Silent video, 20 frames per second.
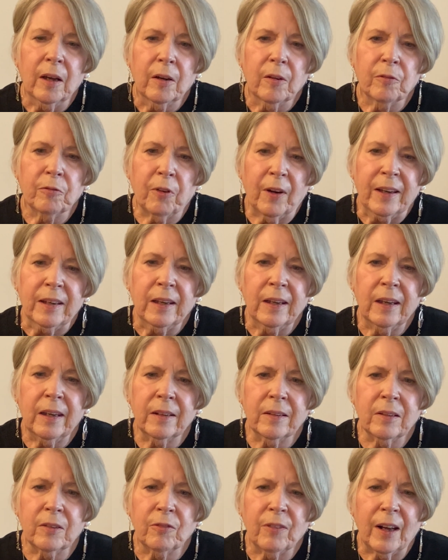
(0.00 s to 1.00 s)
Frankie had
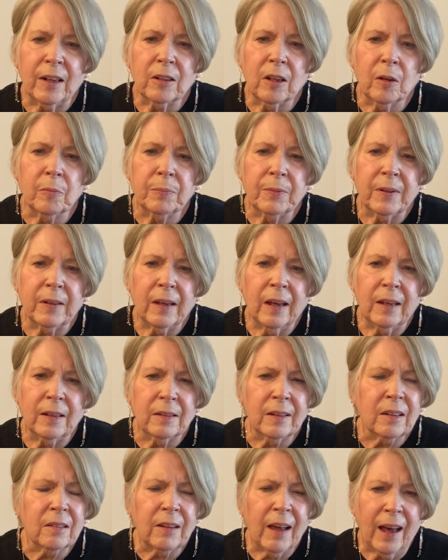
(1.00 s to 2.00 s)
developed a
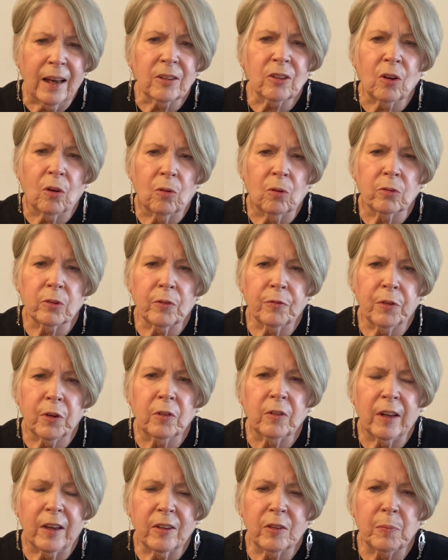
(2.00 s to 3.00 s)
little head cold a few
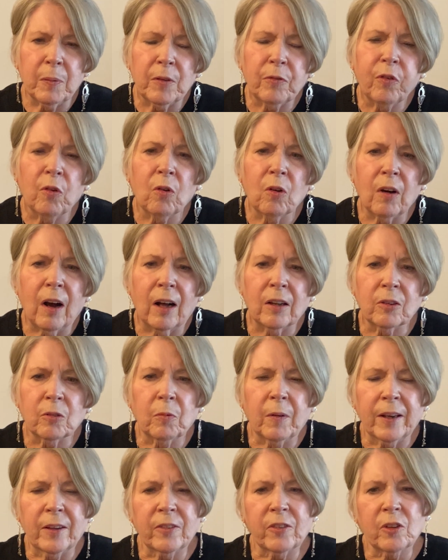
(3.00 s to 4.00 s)
days before
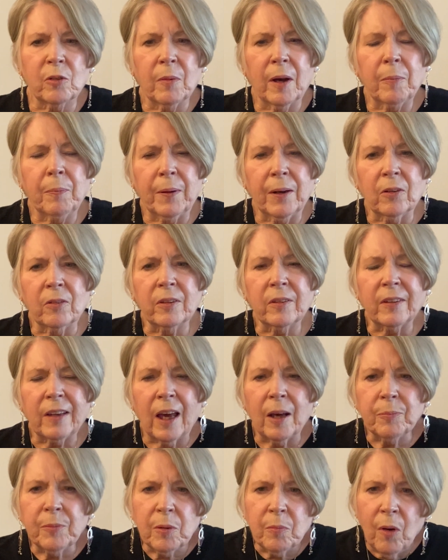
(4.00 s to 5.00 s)
Halloween, so my parents
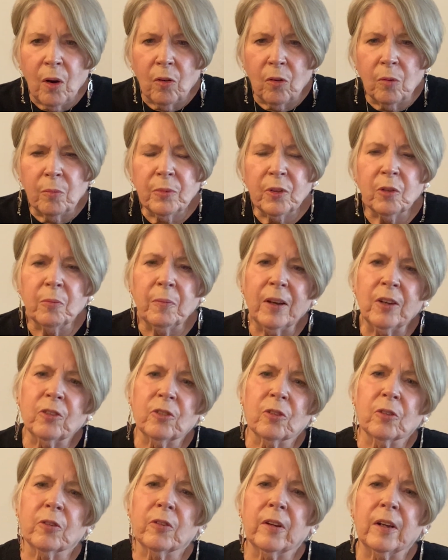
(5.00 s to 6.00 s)
kept him home to make
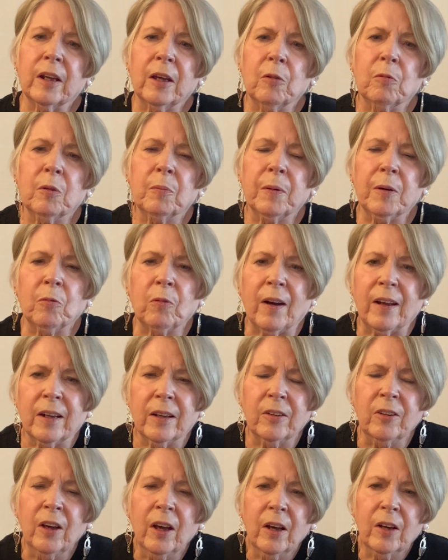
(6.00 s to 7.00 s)
sure that he would be
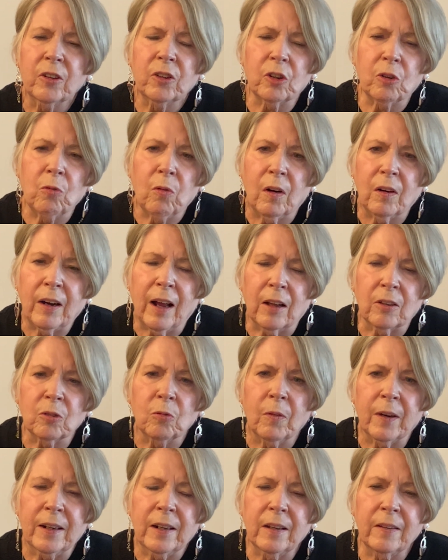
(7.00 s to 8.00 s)
ready to go out
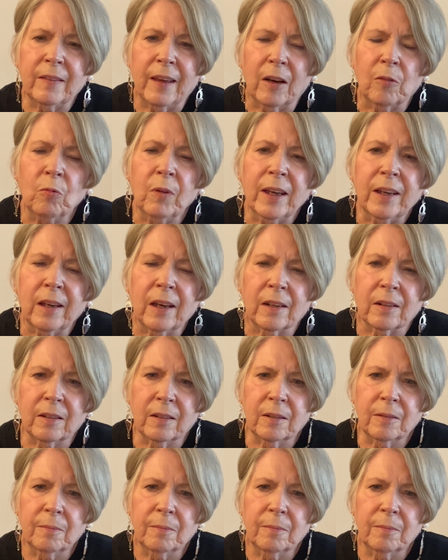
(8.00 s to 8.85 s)
Halloweening that weekend.